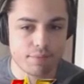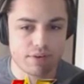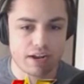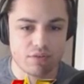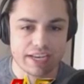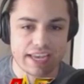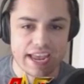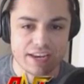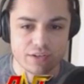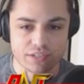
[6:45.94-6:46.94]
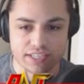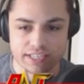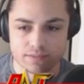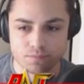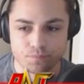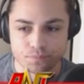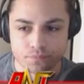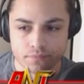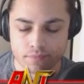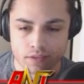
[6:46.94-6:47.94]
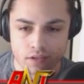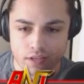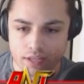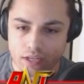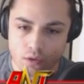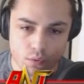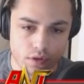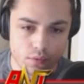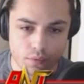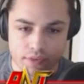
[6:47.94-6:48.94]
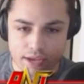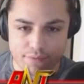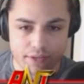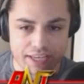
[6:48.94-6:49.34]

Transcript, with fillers: around. Nick Anderson. We'll definitely